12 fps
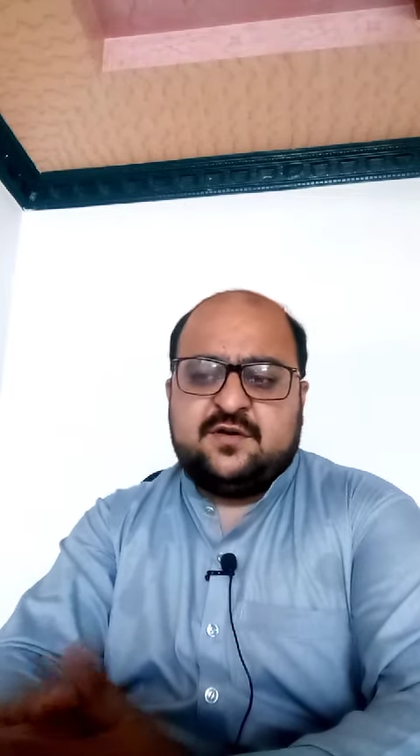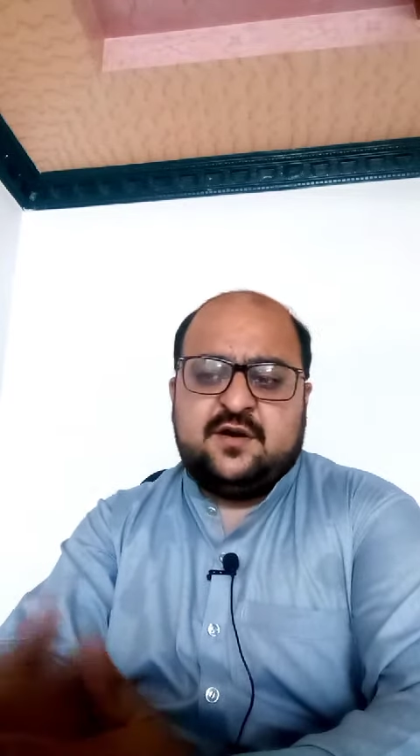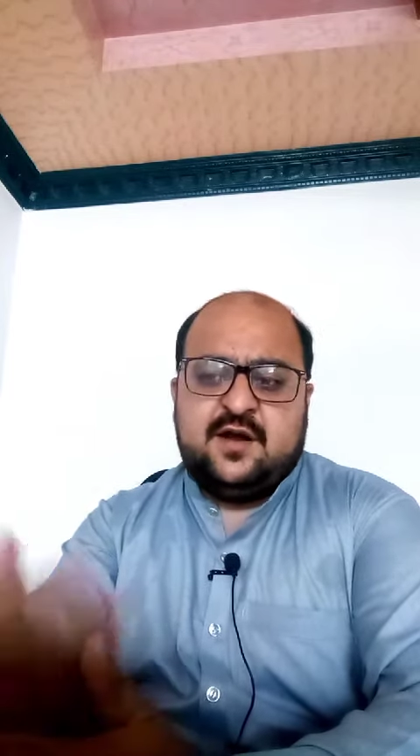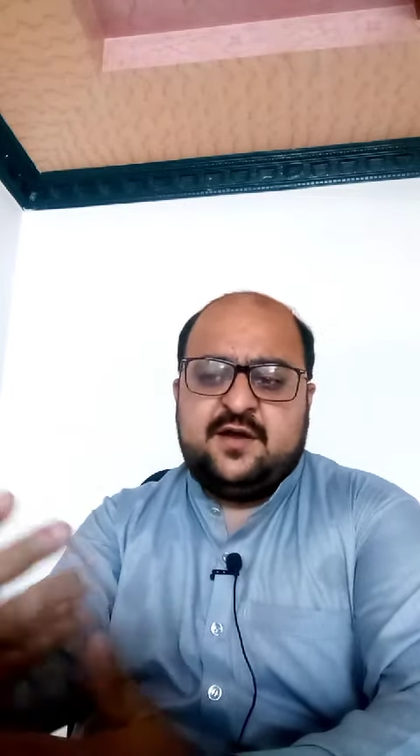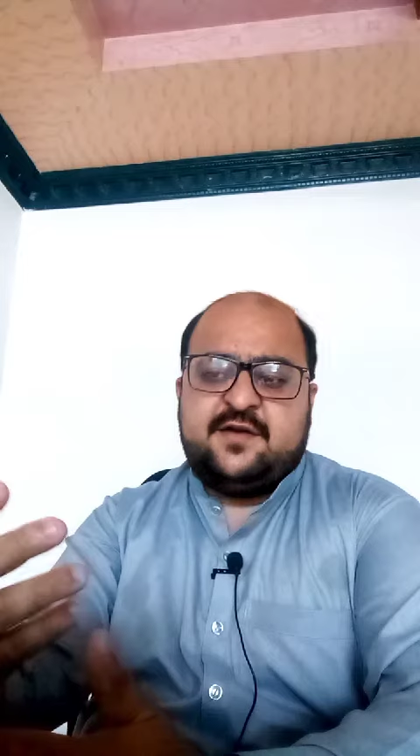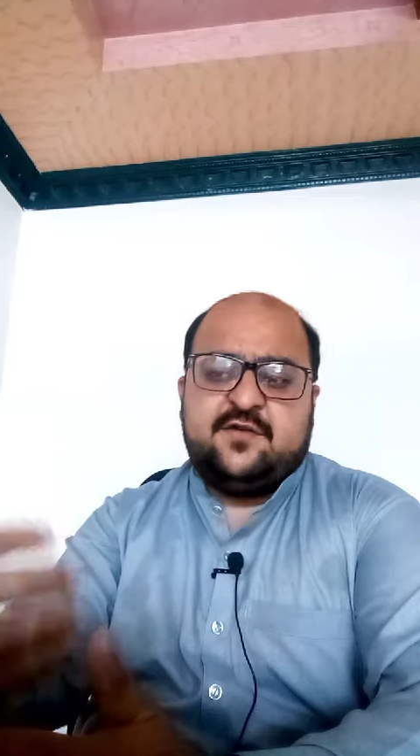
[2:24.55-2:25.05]

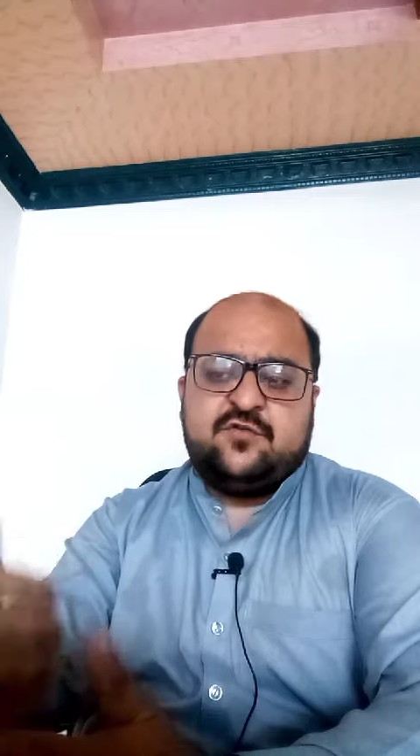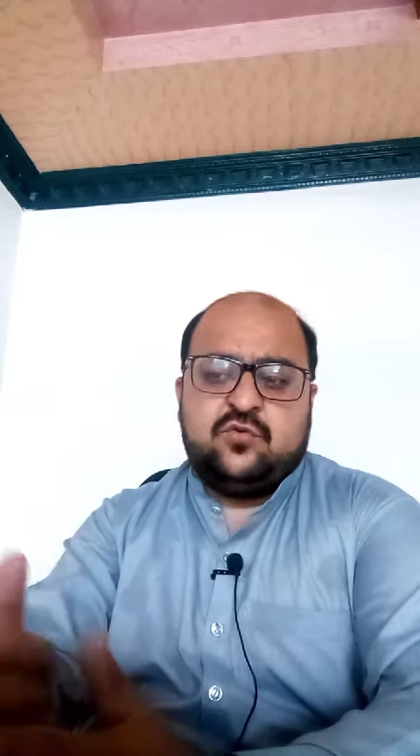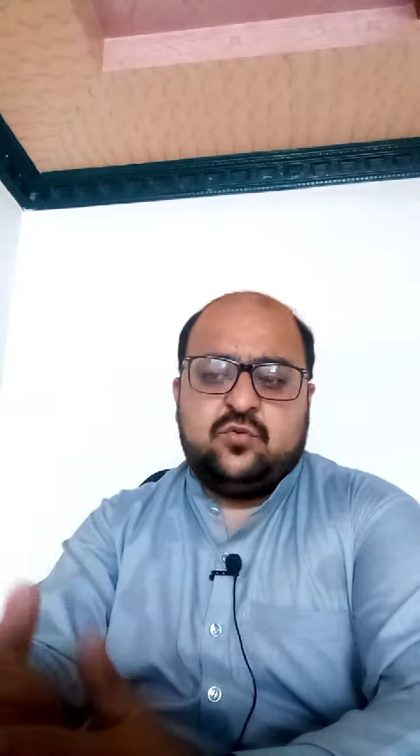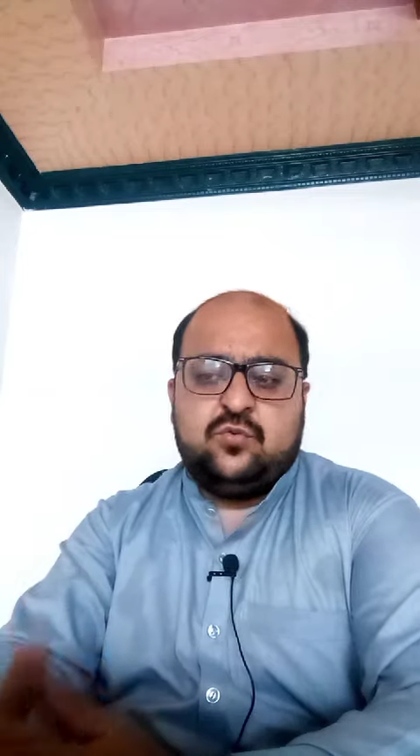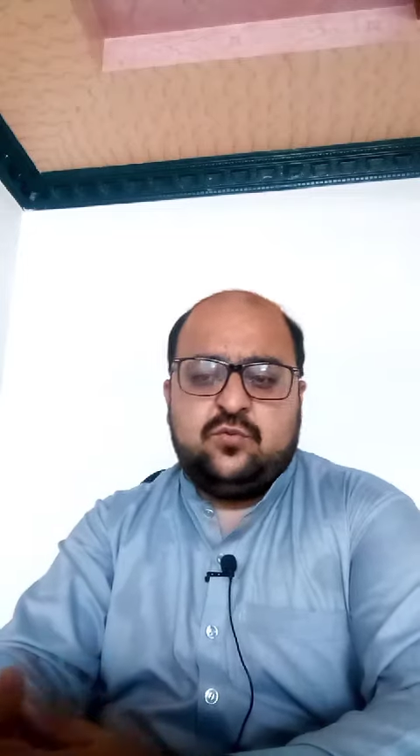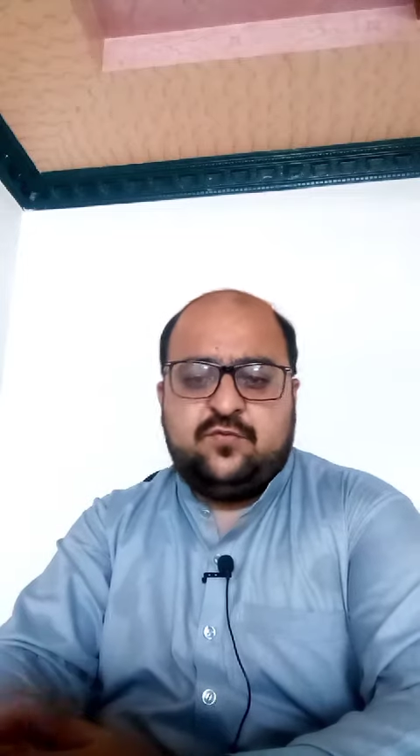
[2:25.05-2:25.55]
related
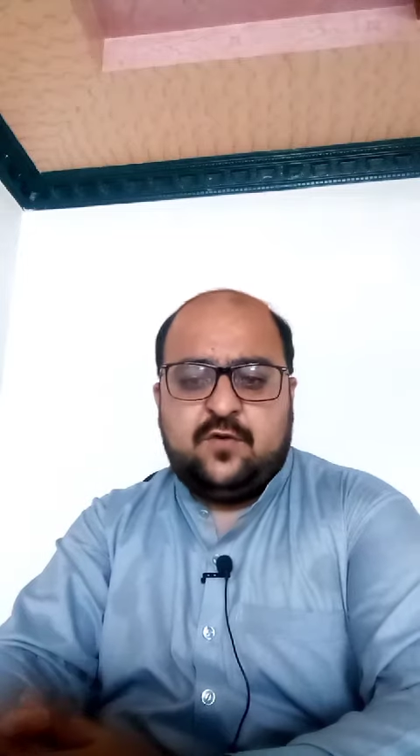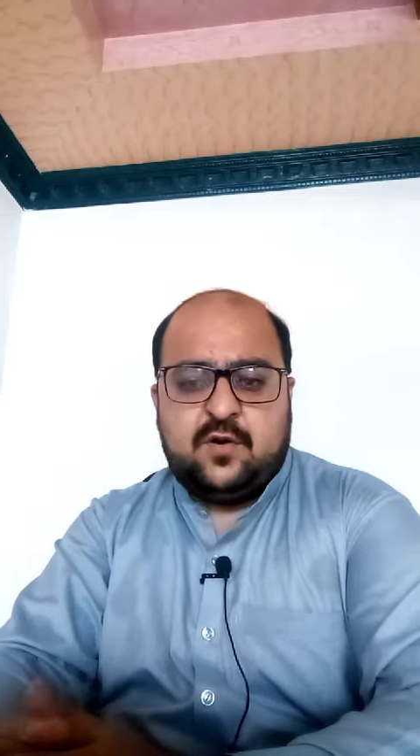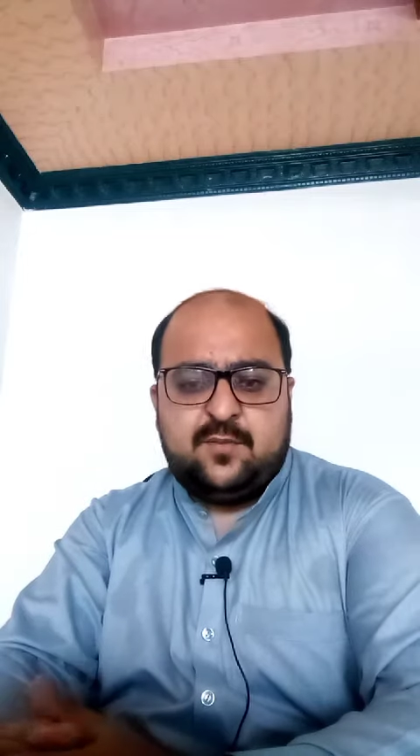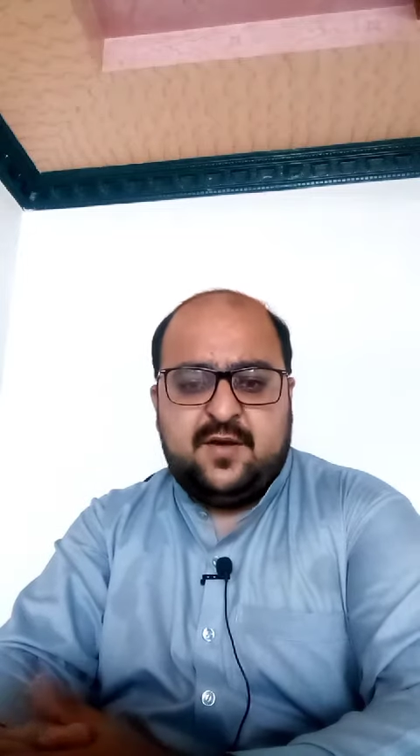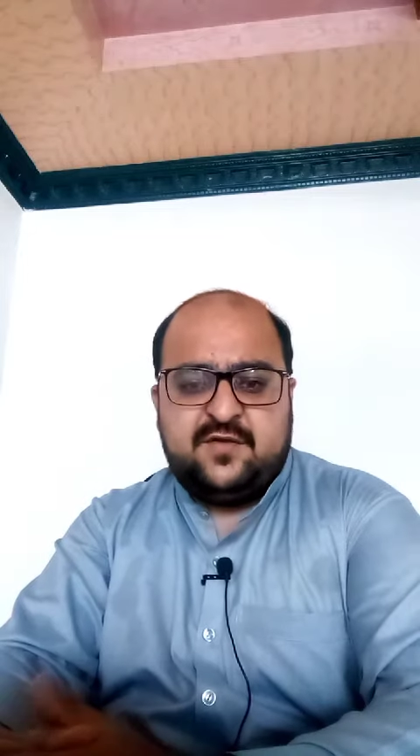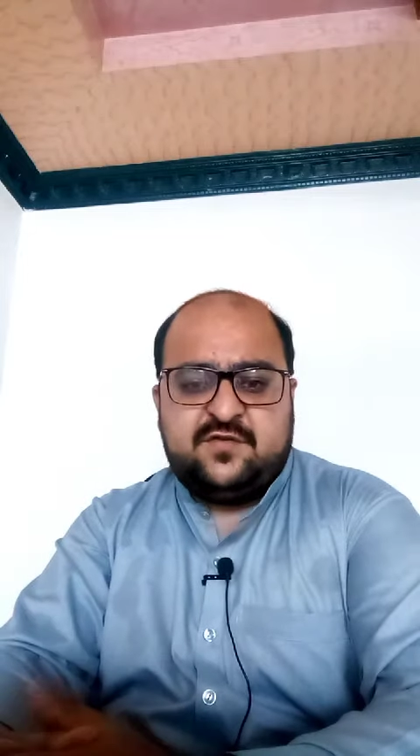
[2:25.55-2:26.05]
to
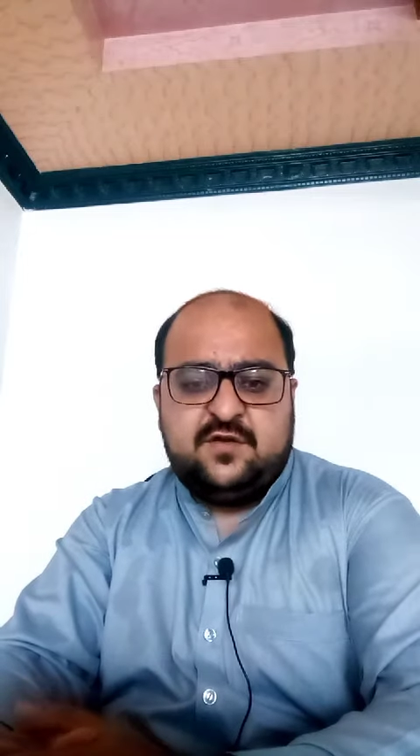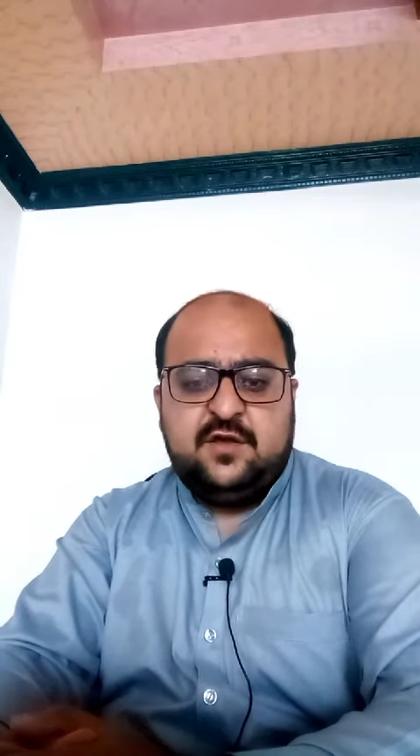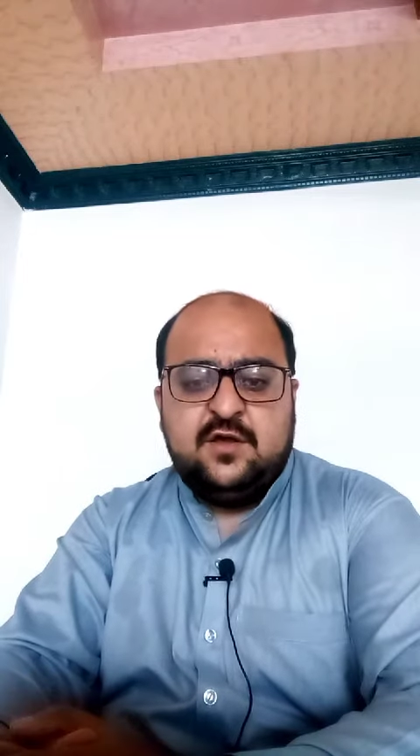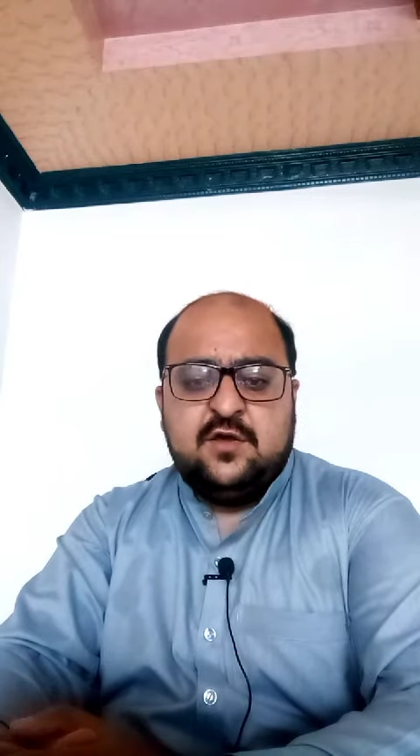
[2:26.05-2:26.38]
pharmacy.